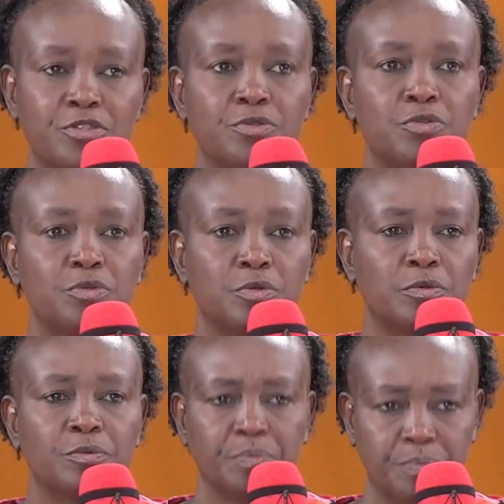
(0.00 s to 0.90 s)
to
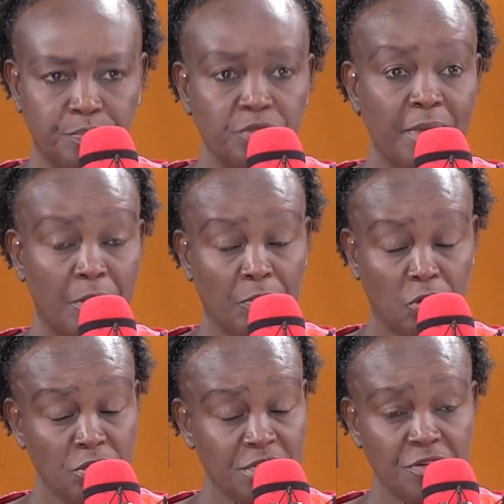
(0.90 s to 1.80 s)
put my
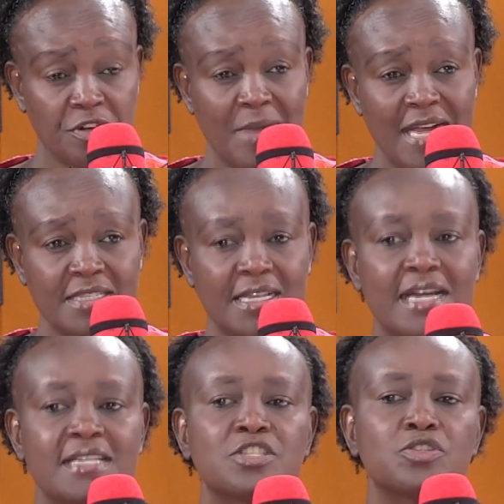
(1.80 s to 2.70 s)
closing remarks
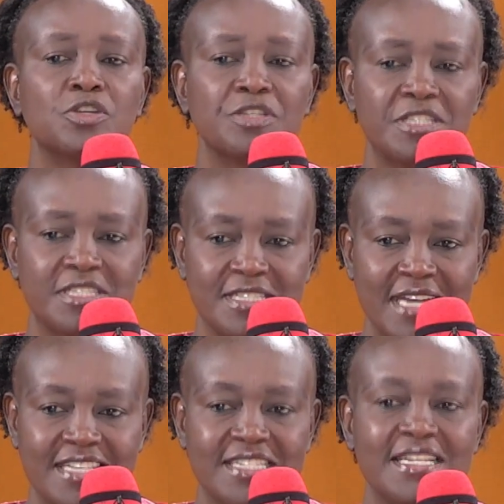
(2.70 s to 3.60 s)
as
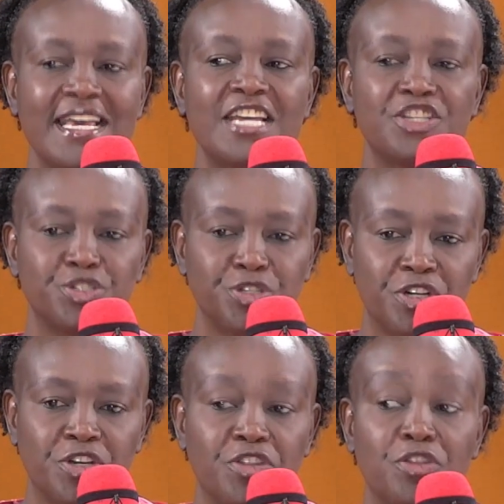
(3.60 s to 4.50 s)
just
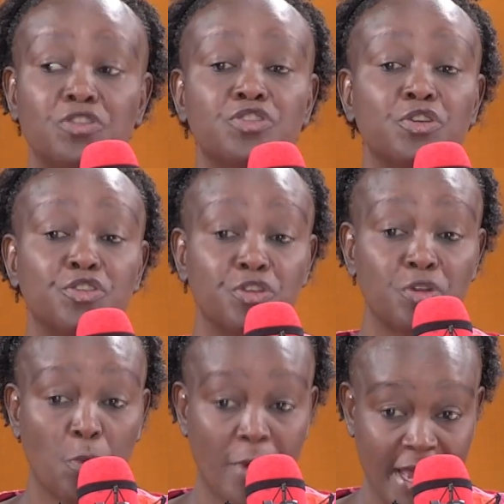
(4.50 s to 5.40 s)
ensure that you're
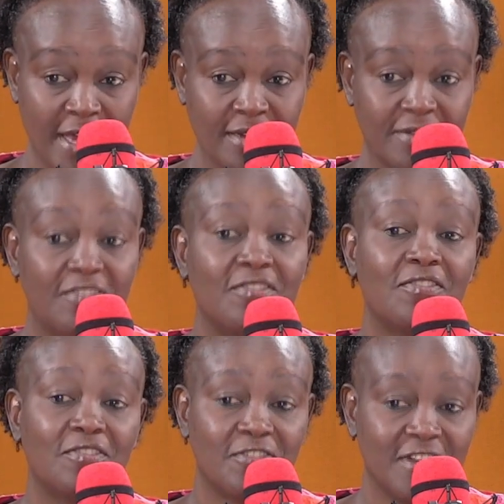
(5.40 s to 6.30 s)
aware,
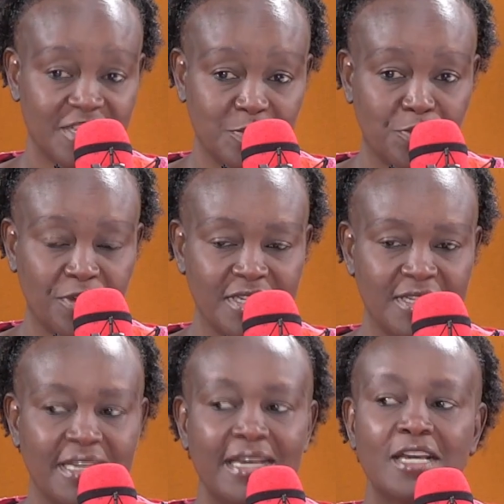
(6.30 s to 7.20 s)
first point.
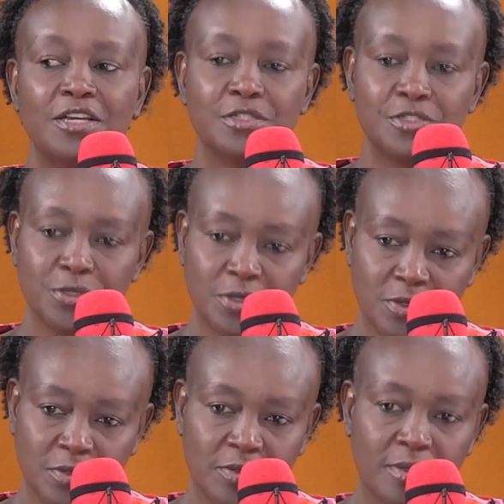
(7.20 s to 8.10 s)

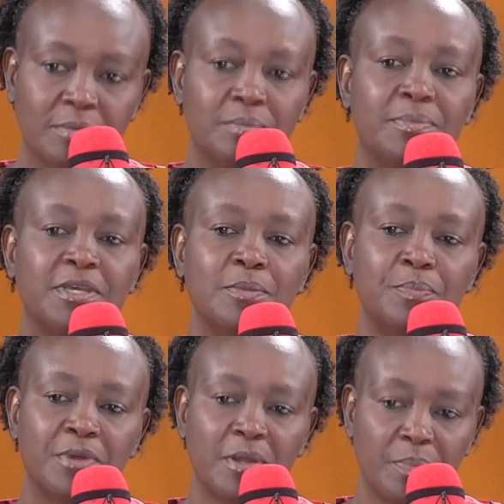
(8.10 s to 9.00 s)
Two, be
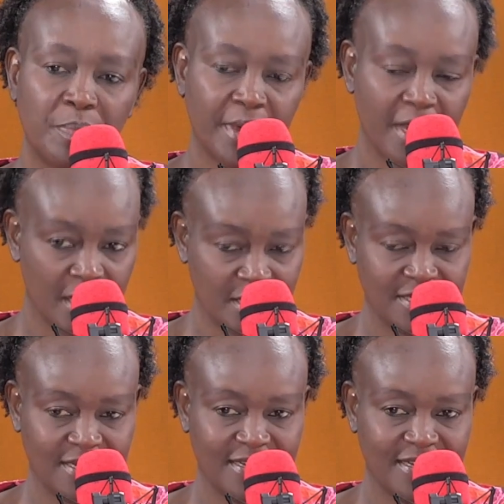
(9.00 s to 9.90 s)
prepared.
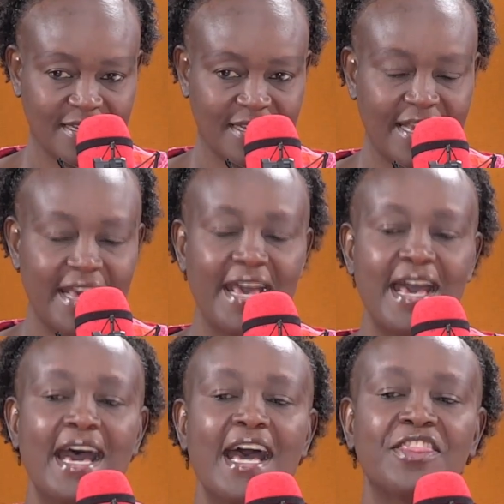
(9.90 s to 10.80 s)

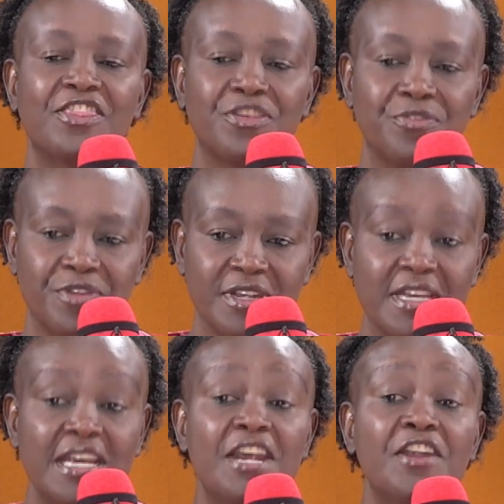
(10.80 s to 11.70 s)
And three,
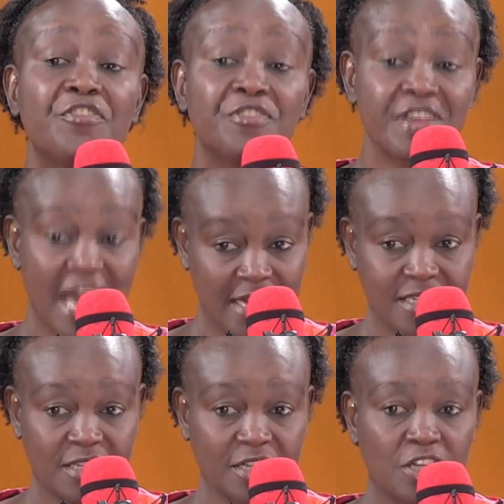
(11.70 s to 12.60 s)

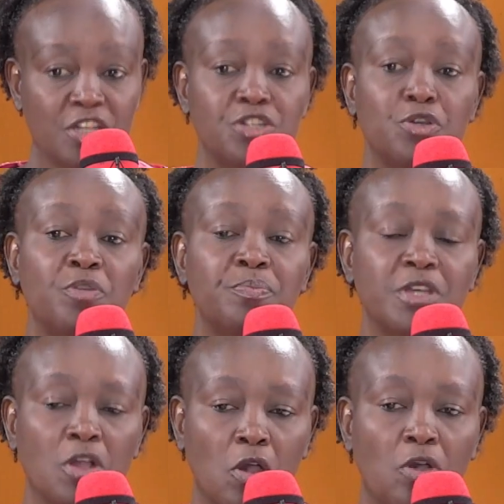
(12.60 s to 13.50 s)
react. Don't be
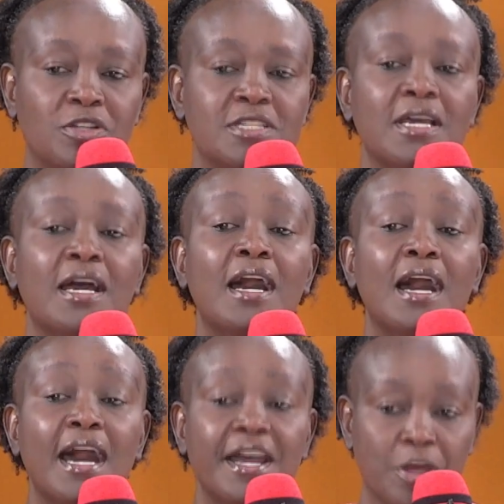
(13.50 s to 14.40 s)
caught
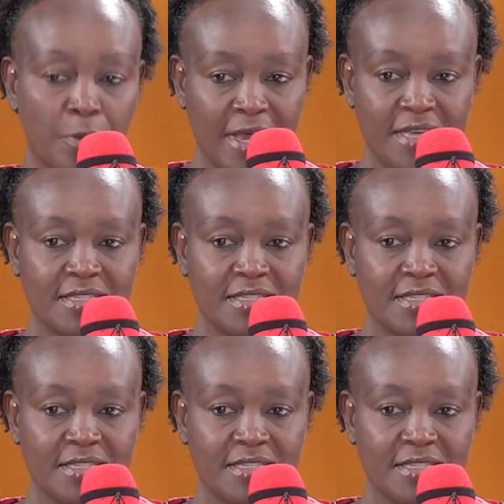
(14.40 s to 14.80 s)
unawares.